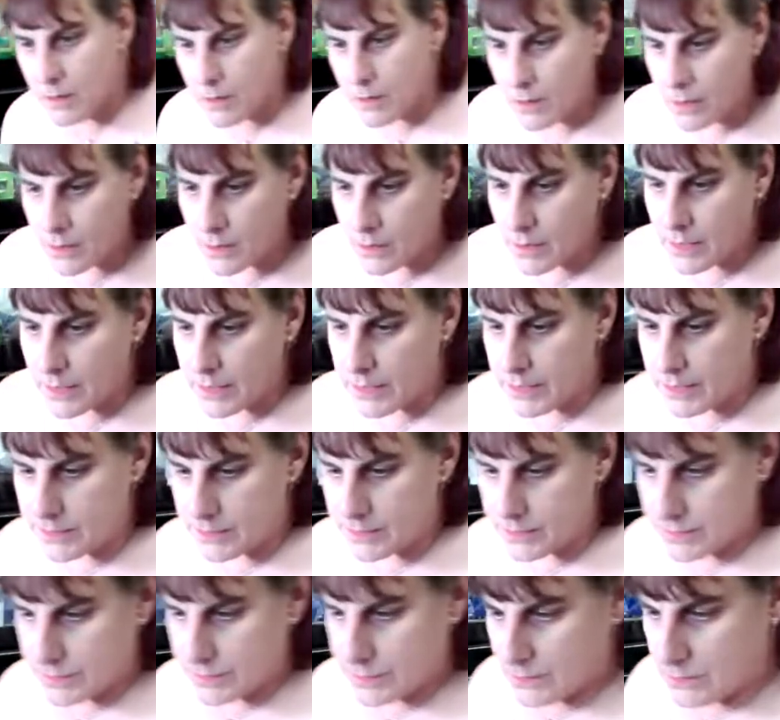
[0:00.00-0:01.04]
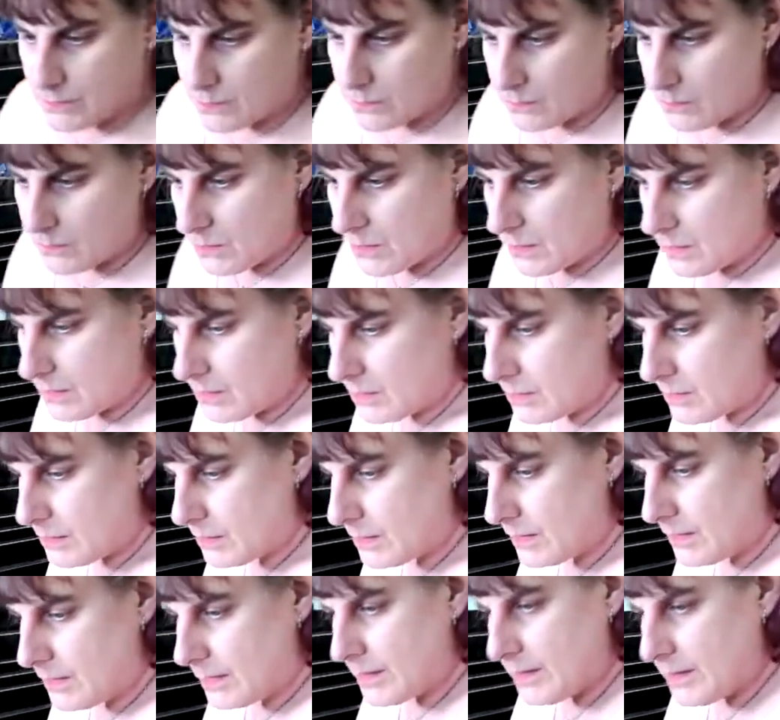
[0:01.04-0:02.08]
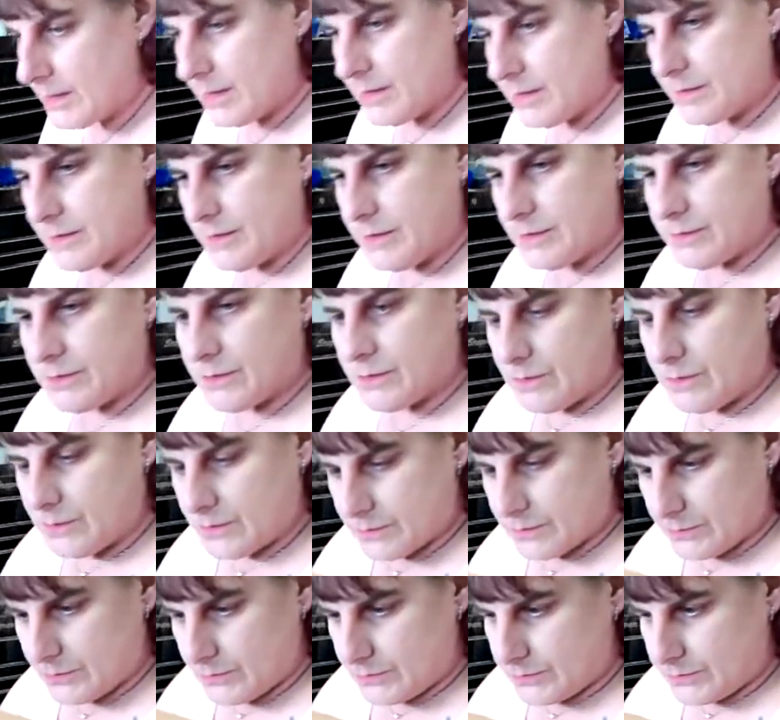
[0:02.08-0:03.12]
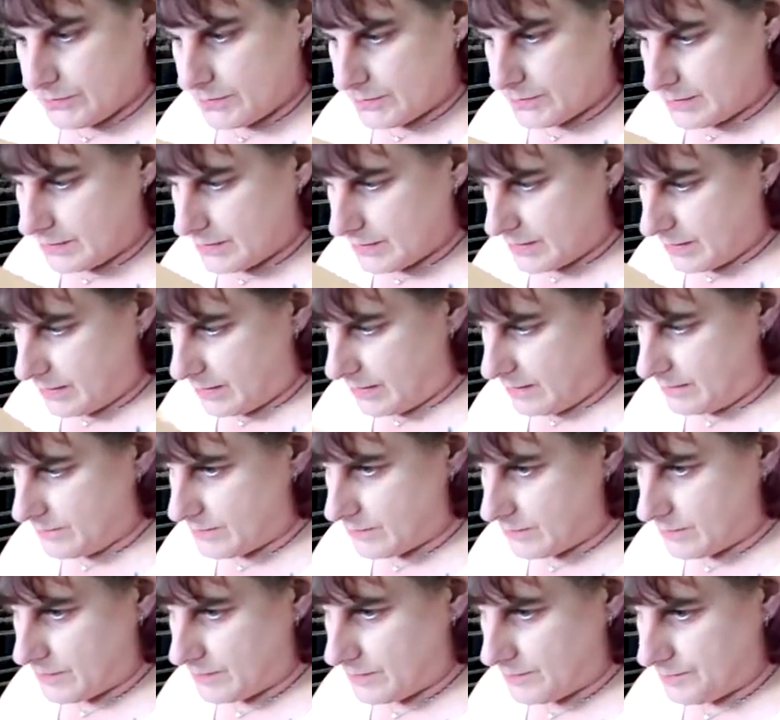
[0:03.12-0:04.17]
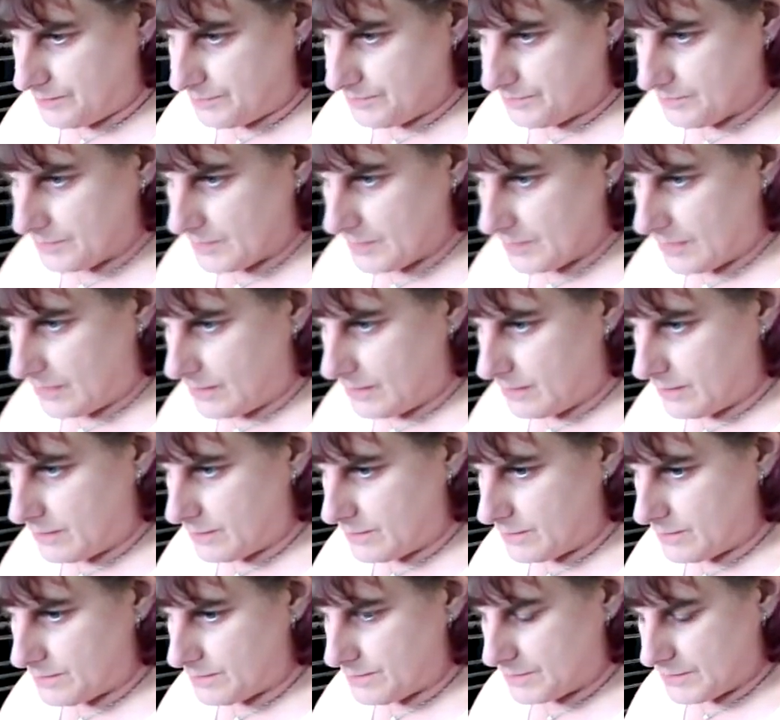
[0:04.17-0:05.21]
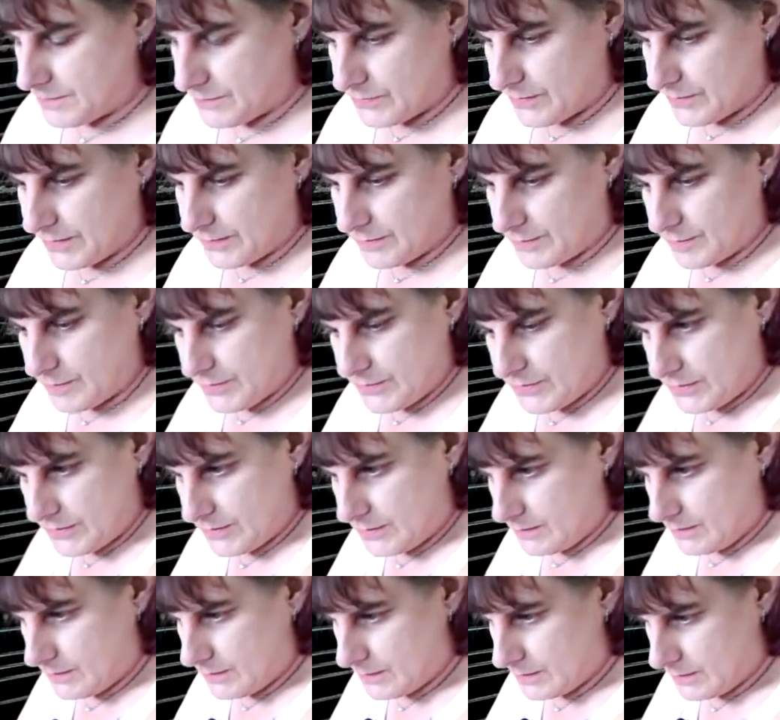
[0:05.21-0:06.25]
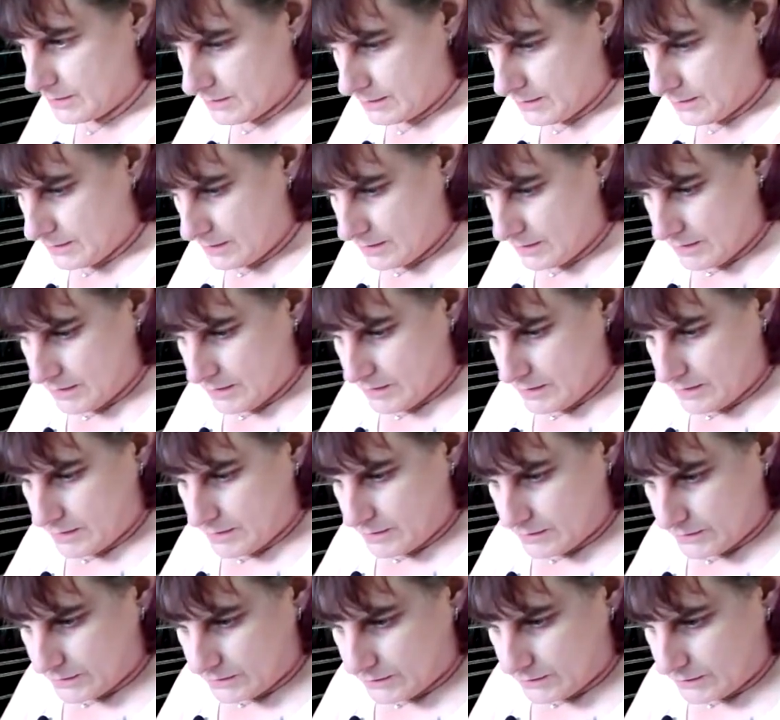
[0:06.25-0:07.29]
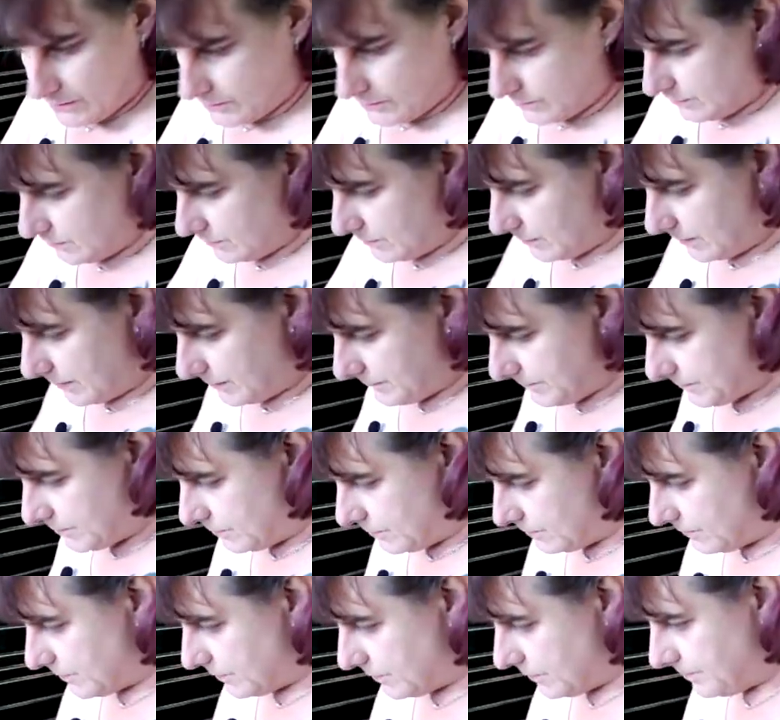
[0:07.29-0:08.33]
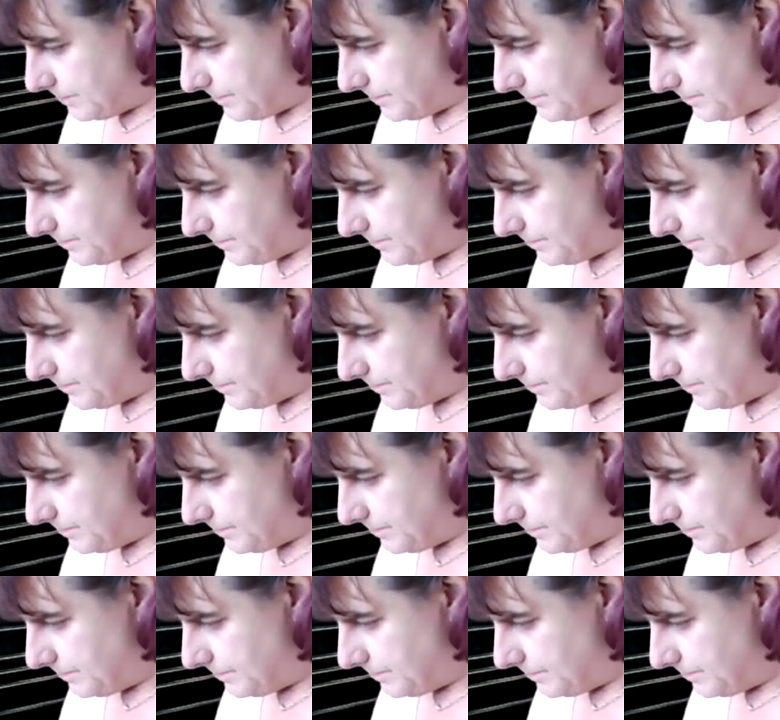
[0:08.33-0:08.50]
Alright, so these are the screws to the cover of the transmission. So those are left over.